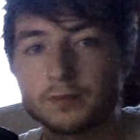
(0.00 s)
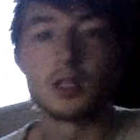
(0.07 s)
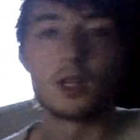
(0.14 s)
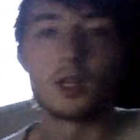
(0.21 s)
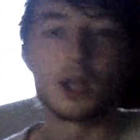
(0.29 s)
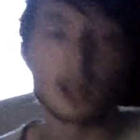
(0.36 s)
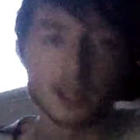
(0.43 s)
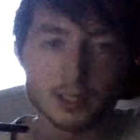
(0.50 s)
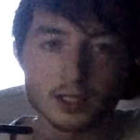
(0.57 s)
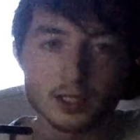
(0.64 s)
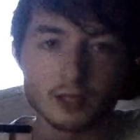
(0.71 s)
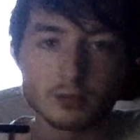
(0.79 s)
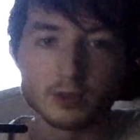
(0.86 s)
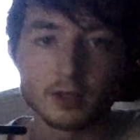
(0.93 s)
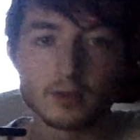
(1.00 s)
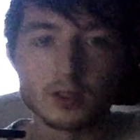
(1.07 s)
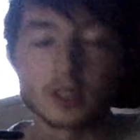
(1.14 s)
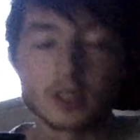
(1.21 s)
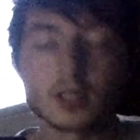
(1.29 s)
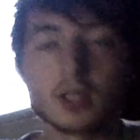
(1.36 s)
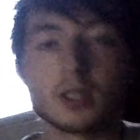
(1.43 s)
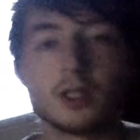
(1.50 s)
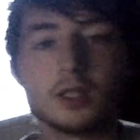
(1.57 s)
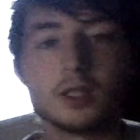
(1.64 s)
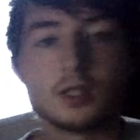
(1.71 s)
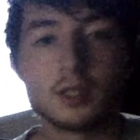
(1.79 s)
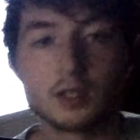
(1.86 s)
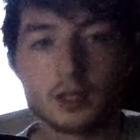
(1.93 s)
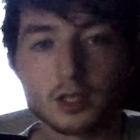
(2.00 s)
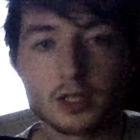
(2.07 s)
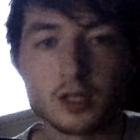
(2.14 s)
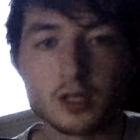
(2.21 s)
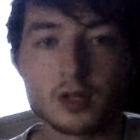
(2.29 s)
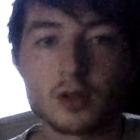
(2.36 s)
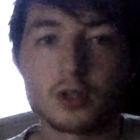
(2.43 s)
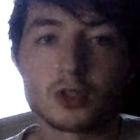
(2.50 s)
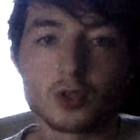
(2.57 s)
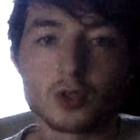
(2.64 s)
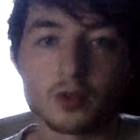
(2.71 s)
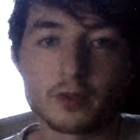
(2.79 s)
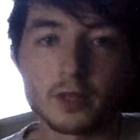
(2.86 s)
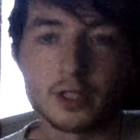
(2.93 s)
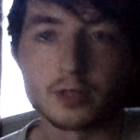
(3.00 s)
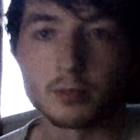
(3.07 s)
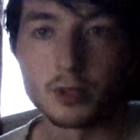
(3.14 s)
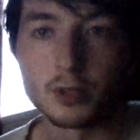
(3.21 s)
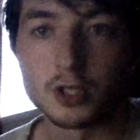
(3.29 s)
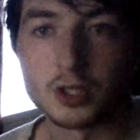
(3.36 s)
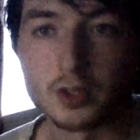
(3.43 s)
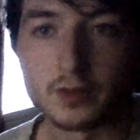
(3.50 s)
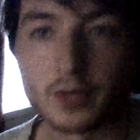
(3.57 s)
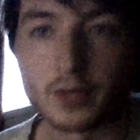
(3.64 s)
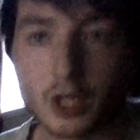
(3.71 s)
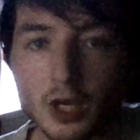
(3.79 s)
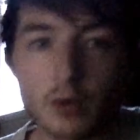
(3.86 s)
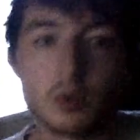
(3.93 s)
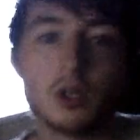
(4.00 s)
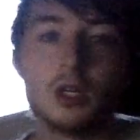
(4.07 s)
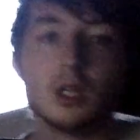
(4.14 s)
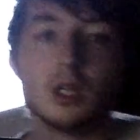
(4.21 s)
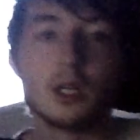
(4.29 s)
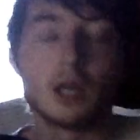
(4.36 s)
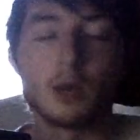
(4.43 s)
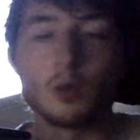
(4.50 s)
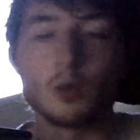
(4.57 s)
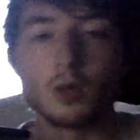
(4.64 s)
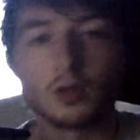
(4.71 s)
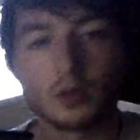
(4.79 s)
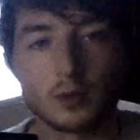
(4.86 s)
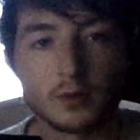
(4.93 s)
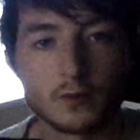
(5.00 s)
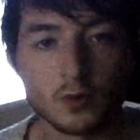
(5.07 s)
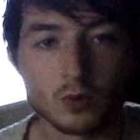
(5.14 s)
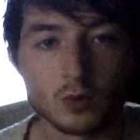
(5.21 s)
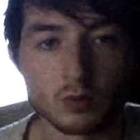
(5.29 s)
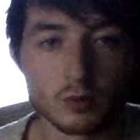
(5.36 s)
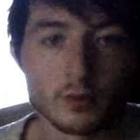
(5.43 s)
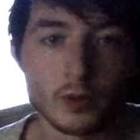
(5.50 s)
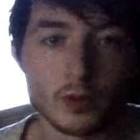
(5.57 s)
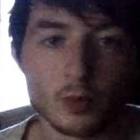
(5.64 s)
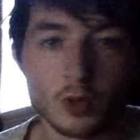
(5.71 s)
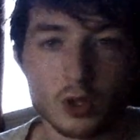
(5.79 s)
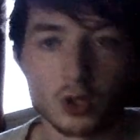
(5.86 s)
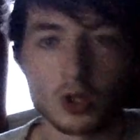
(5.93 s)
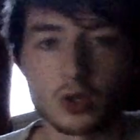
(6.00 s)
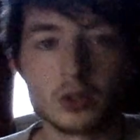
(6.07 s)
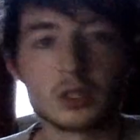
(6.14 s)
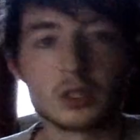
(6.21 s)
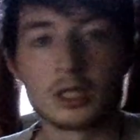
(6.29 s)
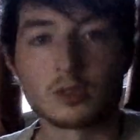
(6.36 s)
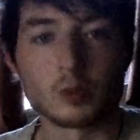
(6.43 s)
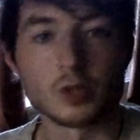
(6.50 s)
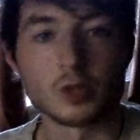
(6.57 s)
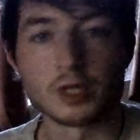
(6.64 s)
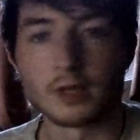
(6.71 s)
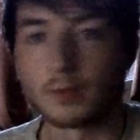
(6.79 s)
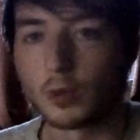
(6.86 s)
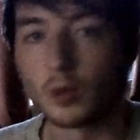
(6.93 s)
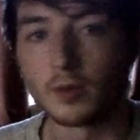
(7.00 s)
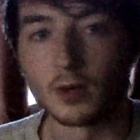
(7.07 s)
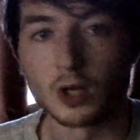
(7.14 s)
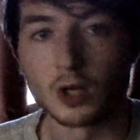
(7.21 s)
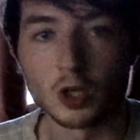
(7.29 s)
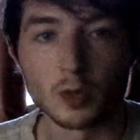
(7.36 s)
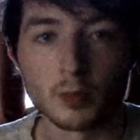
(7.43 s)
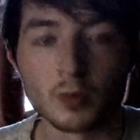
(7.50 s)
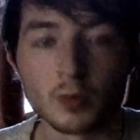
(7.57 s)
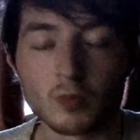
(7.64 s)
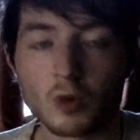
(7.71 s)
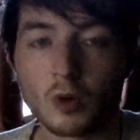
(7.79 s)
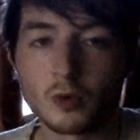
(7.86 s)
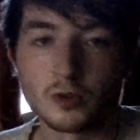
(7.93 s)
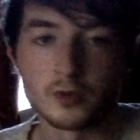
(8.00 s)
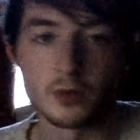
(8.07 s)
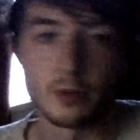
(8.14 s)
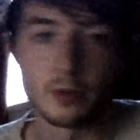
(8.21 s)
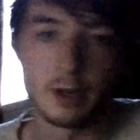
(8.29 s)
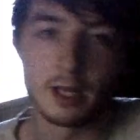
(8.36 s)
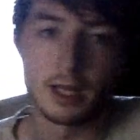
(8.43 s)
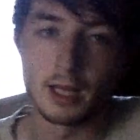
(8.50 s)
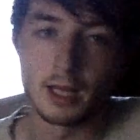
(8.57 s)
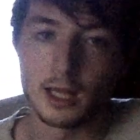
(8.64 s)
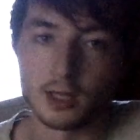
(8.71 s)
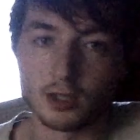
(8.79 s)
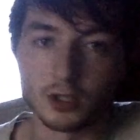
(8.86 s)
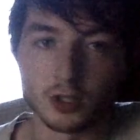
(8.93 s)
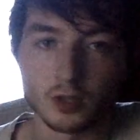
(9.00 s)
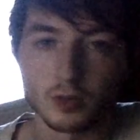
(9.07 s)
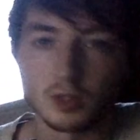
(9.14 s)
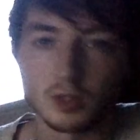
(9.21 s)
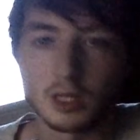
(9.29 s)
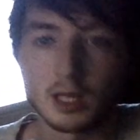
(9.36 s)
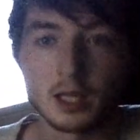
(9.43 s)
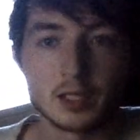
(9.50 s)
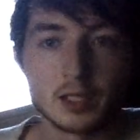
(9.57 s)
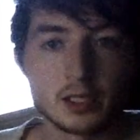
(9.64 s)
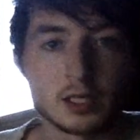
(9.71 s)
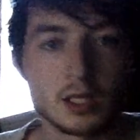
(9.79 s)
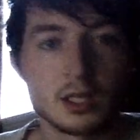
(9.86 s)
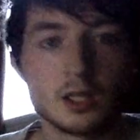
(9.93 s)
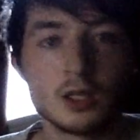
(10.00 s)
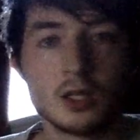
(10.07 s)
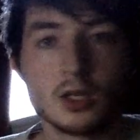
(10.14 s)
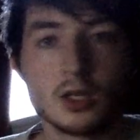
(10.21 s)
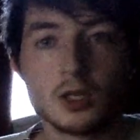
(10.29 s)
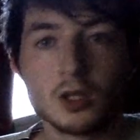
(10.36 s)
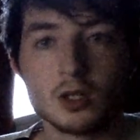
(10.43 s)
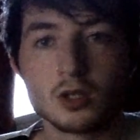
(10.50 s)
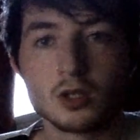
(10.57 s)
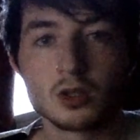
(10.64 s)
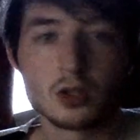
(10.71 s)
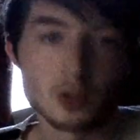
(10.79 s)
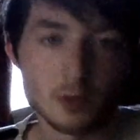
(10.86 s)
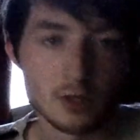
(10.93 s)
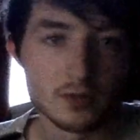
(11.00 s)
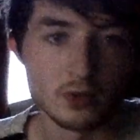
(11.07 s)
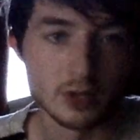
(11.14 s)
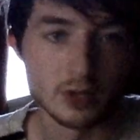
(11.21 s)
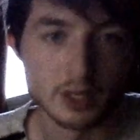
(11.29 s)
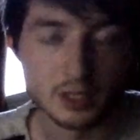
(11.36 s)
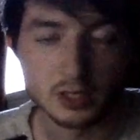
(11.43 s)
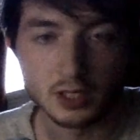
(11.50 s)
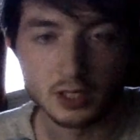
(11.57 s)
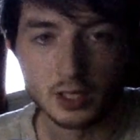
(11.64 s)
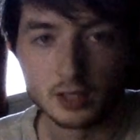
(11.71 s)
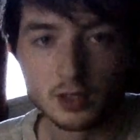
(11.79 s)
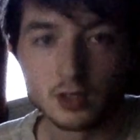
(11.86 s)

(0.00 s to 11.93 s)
Like I said previously, this is only a short first impressions video. I will do a full review on the Contax once I've put a couple rolls through it and utilised it to its full extent.